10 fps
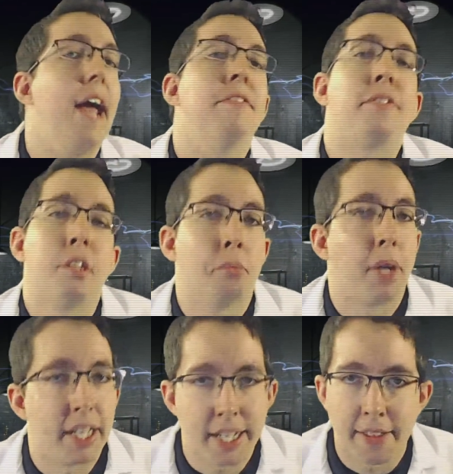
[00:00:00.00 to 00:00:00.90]

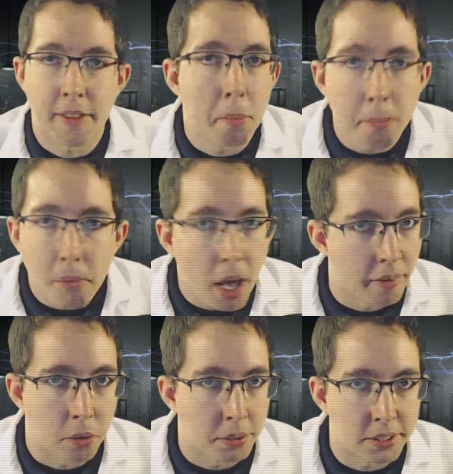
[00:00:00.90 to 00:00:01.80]
Everybody and their
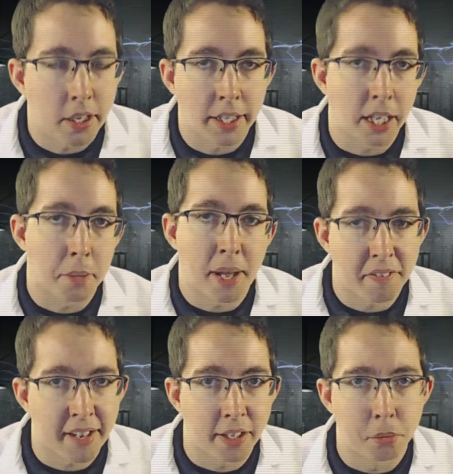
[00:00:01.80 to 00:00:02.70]
mother was talking
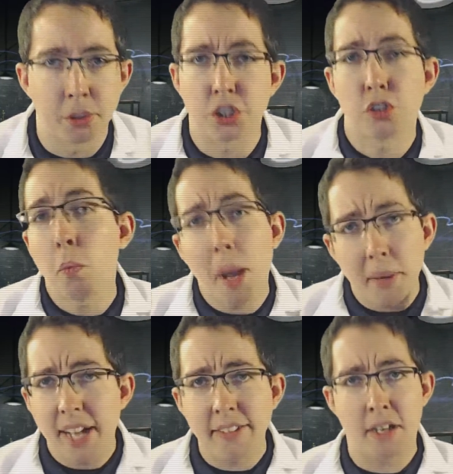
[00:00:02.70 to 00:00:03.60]
about Fatal Push. So why
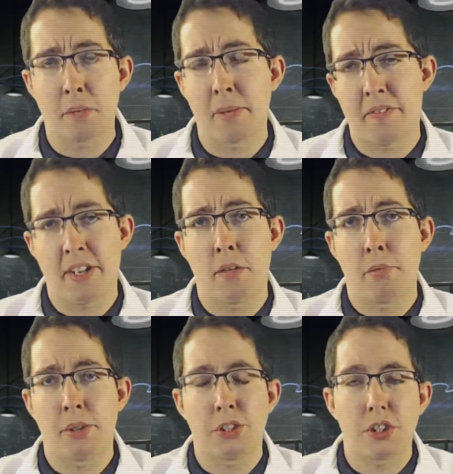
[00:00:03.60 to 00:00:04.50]
would I talk about
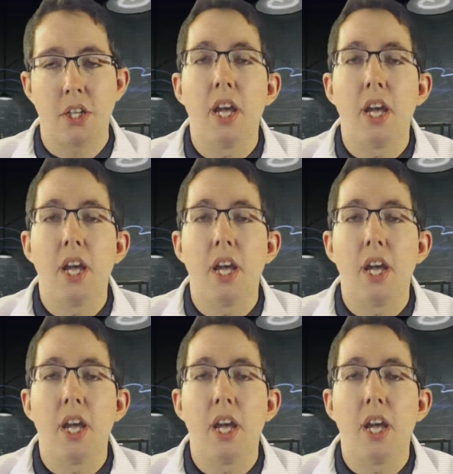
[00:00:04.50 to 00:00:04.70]
Fatal Push?